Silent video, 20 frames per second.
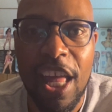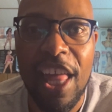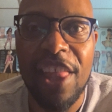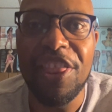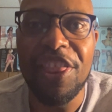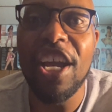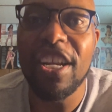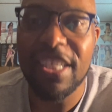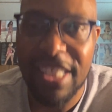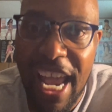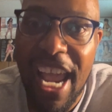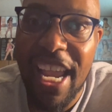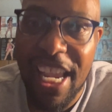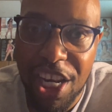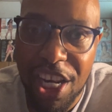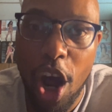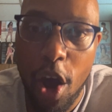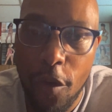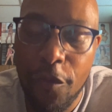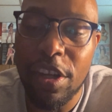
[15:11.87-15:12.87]
They're
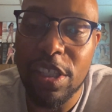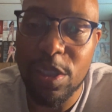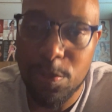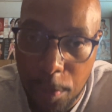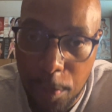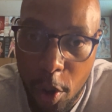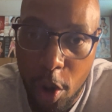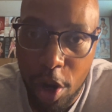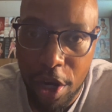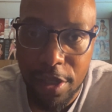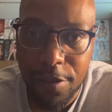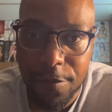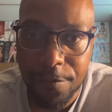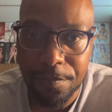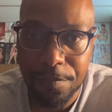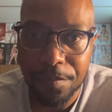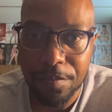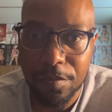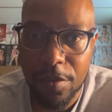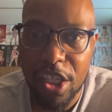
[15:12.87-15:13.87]
taking over the sport.
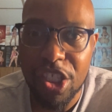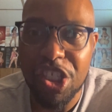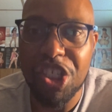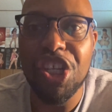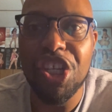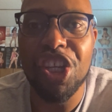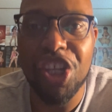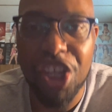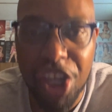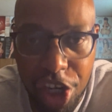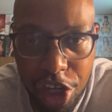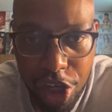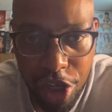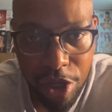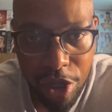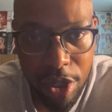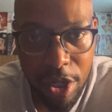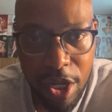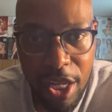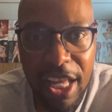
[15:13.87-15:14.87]
Shakir.
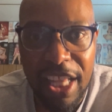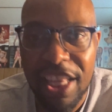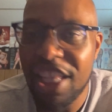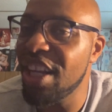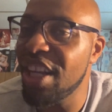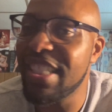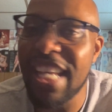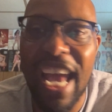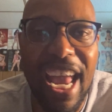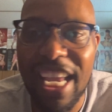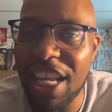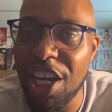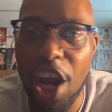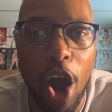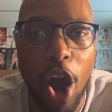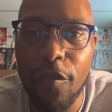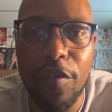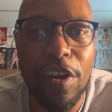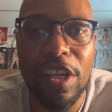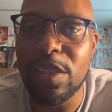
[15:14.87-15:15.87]
They're taking
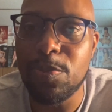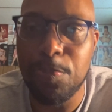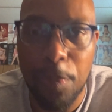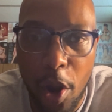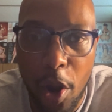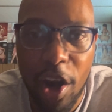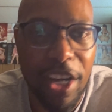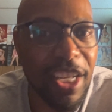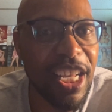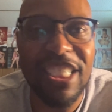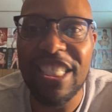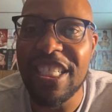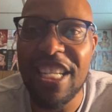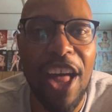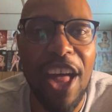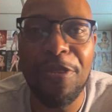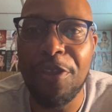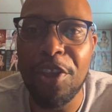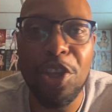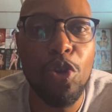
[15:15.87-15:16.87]
over the sport. There's
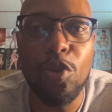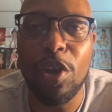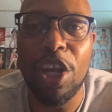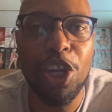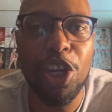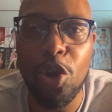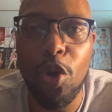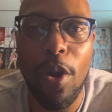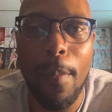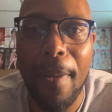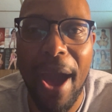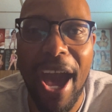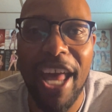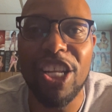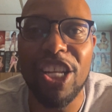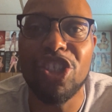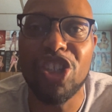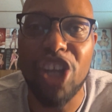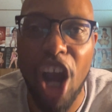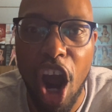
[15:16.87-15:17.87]
nothing you can do about
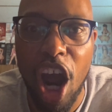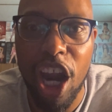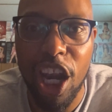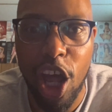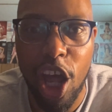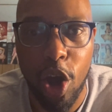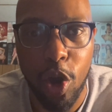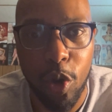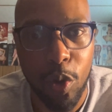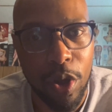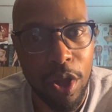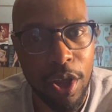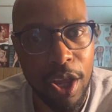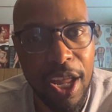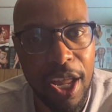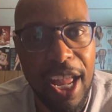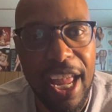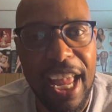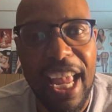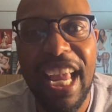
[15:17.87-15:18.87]
it. Charlo,
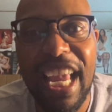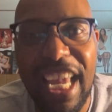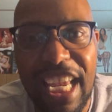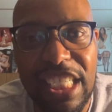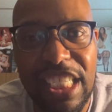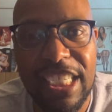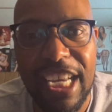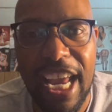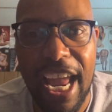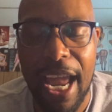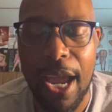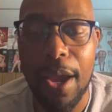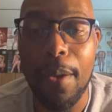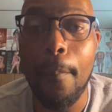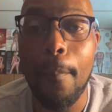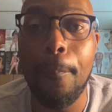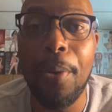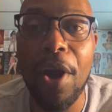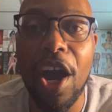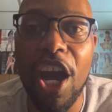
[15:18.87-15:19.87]
EJ,
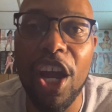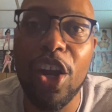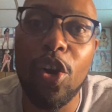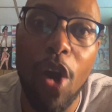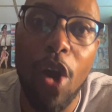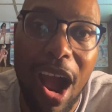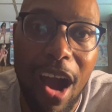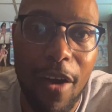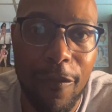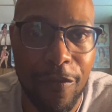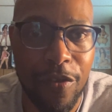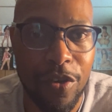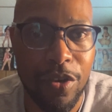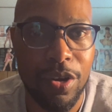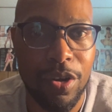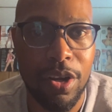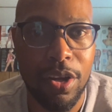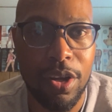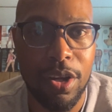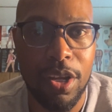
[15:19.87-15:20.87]
Bud Crawford.
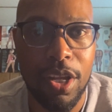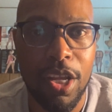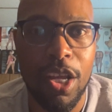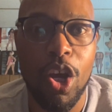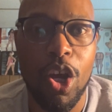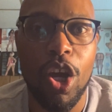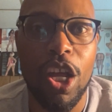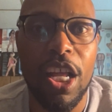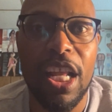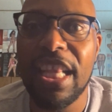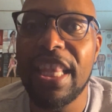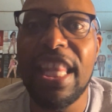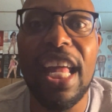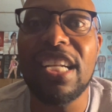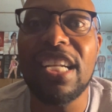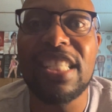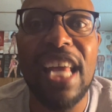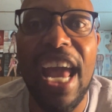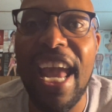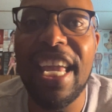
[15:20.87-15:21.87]
They're
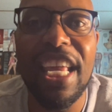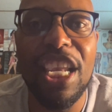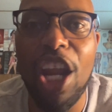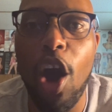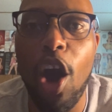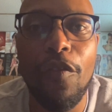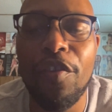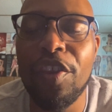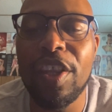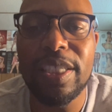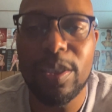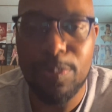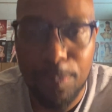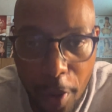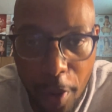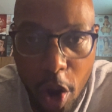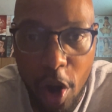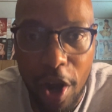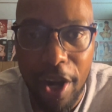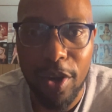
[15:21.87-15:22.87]
taking over the
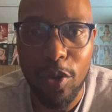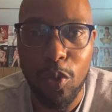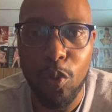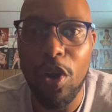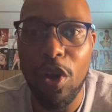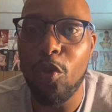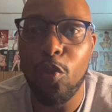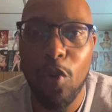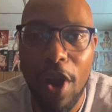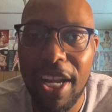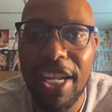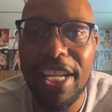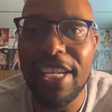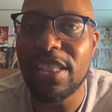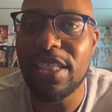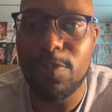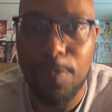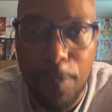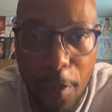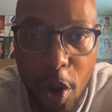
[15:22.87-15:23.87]
sport. We're running the
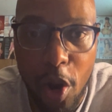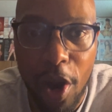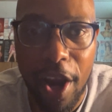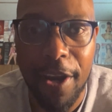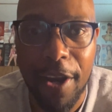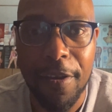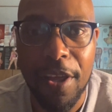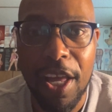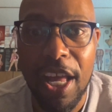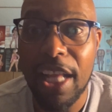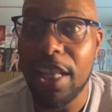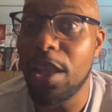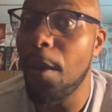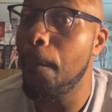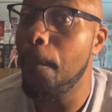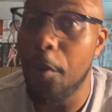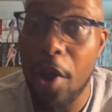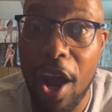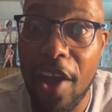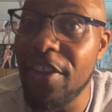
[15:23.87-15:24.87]
sport. The
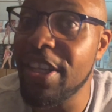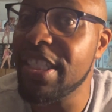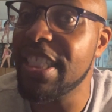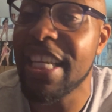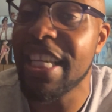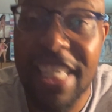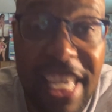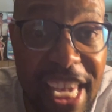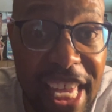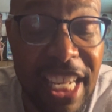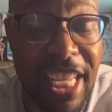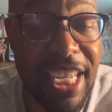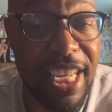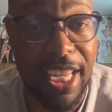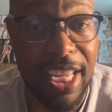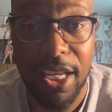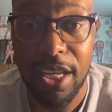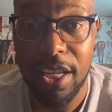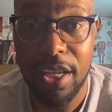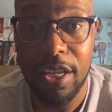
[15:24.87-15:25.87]
brothers are killing
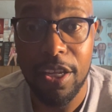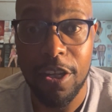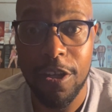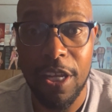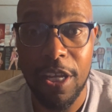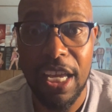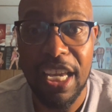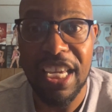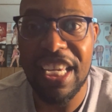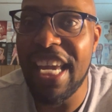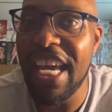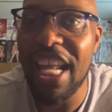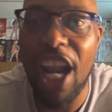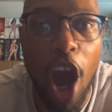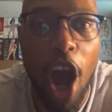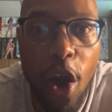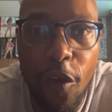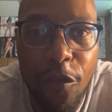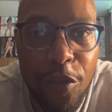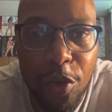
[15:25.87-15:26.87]
it. Get
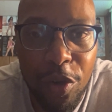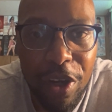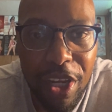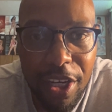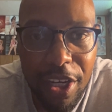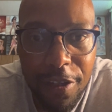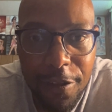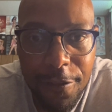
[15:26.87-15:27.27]
over it.